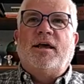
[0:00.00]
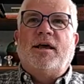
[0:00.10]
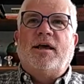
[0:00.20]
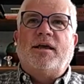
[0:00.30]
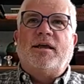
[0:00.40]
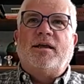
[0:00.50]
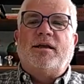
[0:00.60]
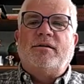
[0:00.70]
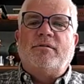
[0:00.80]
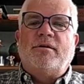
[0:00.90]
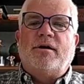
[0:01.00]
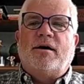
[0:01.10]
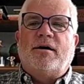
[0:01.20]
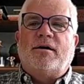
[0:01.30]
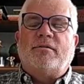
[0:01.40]
And
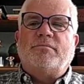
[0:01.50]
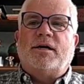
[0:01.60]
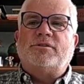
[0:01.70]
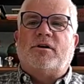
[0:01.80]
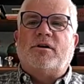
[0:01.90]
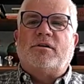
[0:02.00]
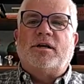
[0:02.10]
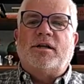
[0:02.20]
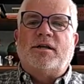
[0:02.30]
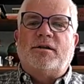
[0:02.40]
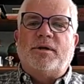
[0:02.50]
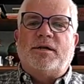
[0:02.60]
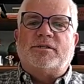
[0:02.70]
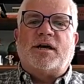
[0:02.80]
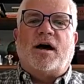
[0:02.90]
I started looking into being
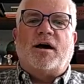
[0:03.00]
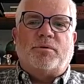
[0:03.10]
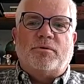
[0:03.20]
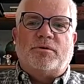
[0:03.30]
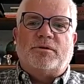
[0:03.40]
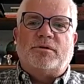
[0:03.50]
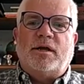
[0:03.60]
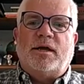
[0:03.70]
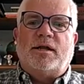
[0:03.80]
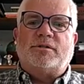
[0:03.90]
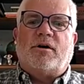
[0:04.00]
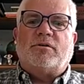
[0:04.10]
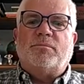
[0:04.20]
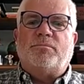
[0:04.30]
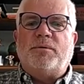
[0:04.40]
a stockbroker, and I
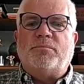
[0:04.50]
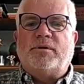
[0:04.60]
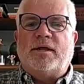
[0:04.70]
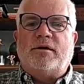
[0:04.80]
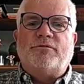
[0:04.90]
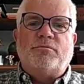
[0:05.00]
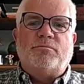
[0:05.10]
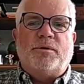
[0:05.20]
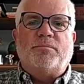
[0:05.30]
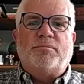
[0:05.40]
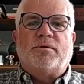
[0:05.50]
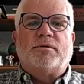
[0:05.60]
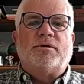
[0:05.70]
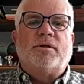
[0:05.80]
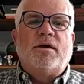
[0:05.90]
talked to people and interviewed people
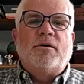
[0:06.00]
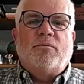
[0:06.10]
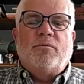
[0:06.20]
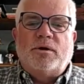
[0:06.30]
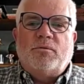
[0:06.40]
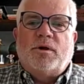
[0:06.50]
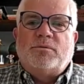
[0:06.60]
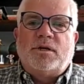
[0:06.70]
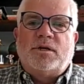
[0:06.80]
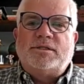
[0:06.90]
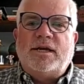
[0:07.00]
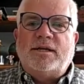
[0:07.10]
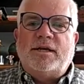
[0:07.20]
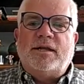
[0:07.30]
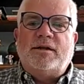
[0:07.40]
and what it was going to take
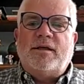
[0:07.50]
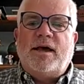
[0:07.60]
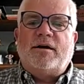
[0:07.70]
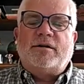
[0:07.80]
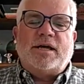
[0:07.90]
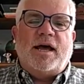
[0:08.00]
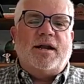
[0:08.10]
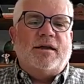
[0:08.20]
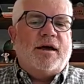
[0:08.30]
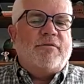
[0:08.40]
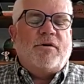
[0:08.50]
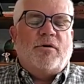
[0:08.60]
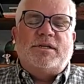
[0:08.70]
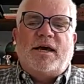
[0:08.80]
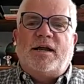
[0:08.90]
to get into that, because I've
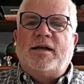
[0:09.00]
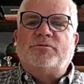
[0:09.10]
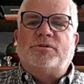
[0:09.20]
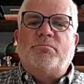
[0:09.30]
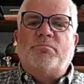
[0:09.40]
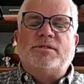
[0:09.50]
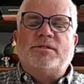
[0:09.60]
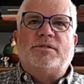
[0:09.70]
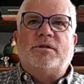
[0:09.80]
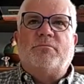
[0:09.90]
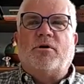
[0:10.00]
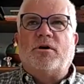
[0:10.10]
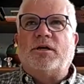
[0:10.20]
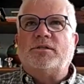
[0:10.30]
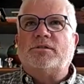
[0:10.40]
always had an interest in business and the
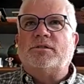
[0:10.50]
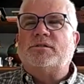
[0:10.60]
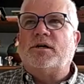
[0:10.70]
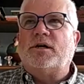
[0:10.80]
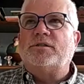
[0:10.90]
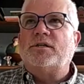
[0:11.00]
markets and such.